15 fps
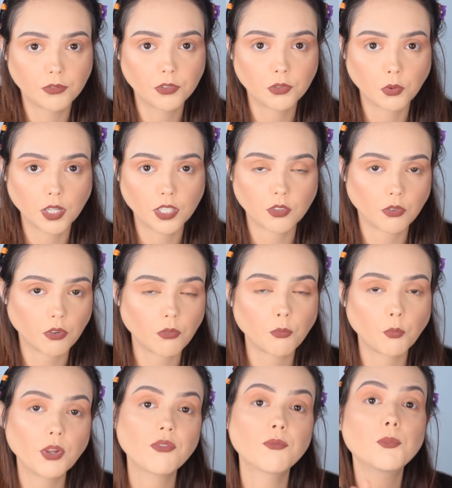storage.
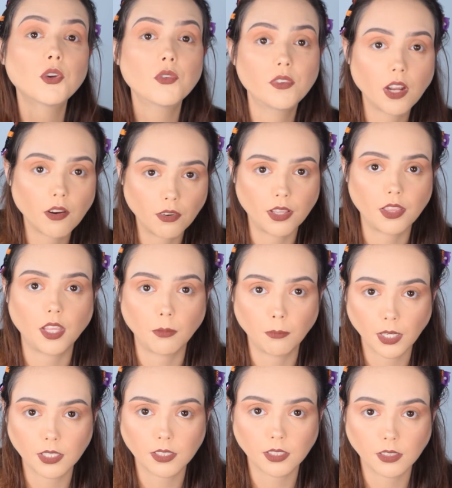We've moved everything,
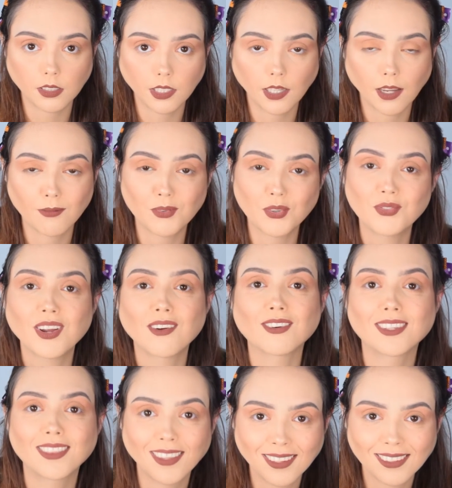basically. I've moved
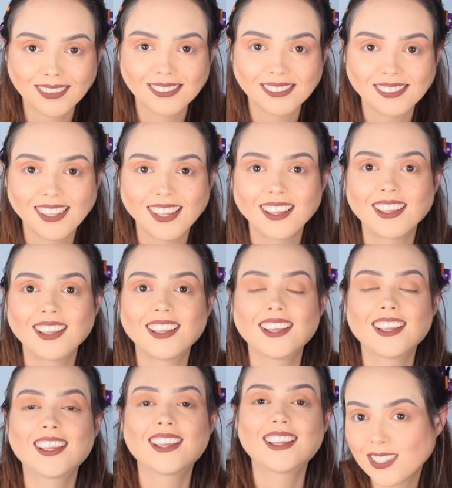everything. It was fun.
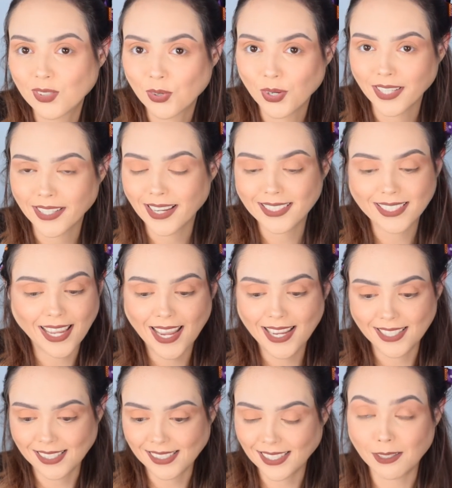I like to organize. I
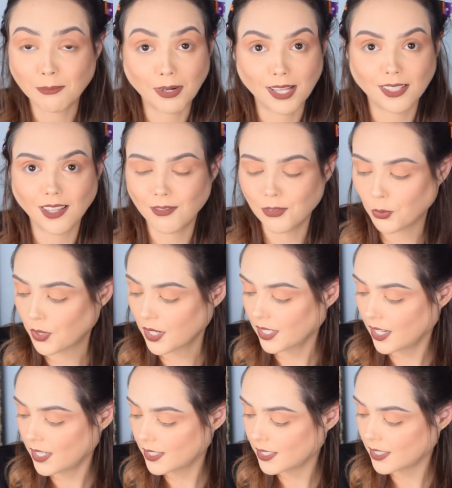hate to clean, but I love to
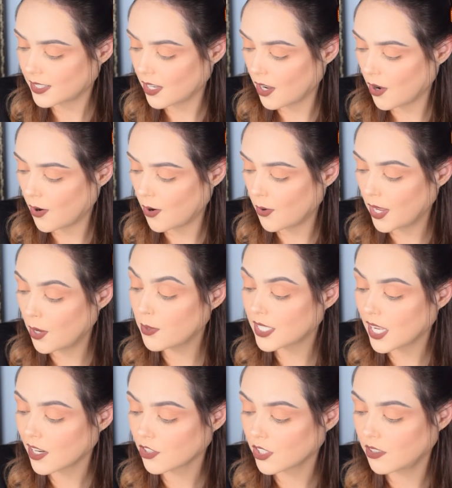organize. So it was
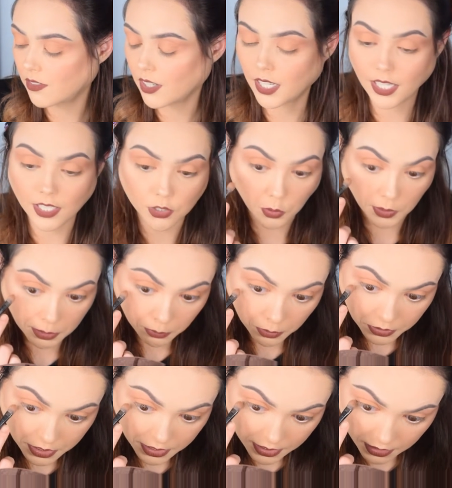actually very
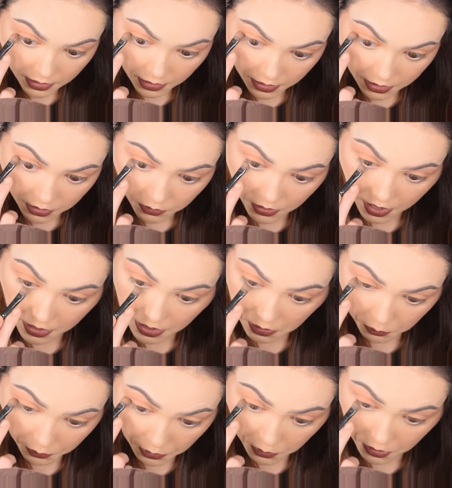enjoyable to sit there and do that
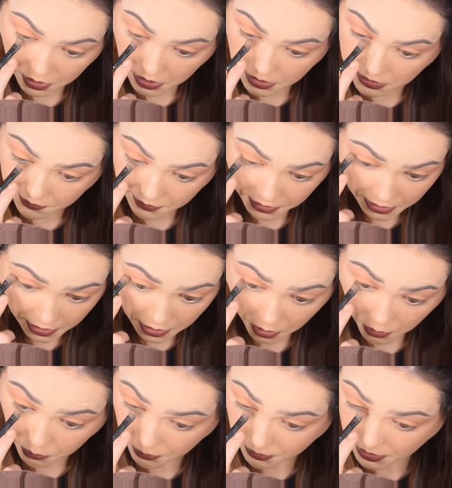and reorganize everything and
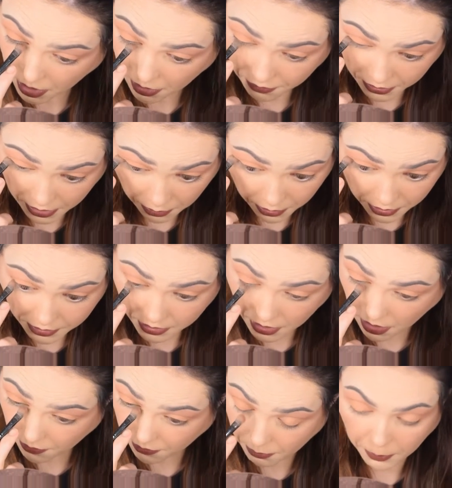go through stuff and get rid of
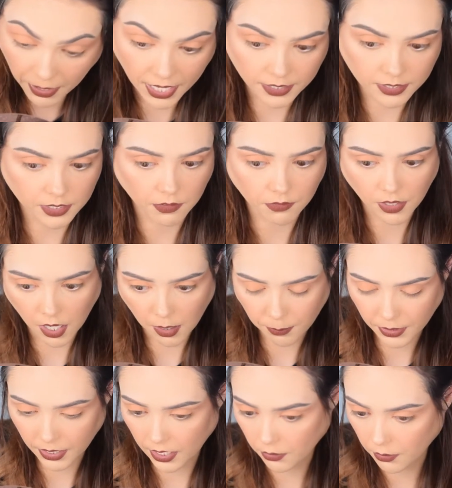stuff and pack stuff up
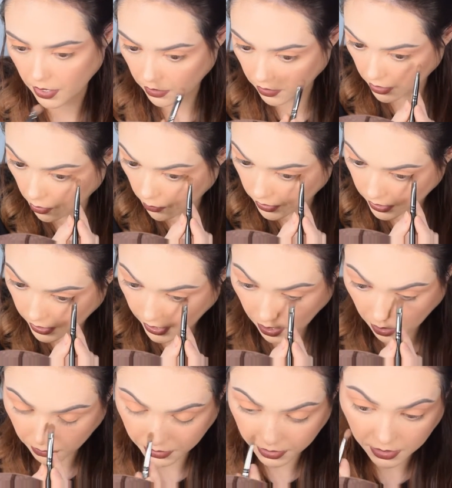and get it ready to go into the
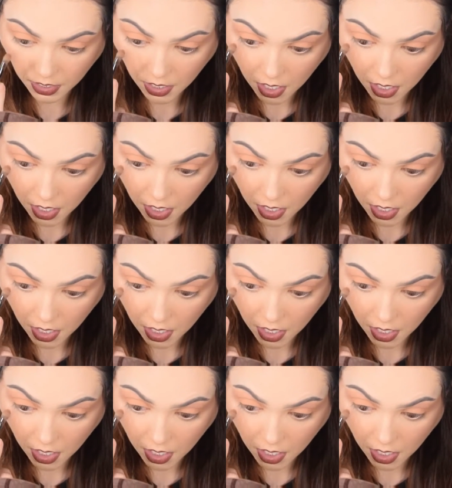house.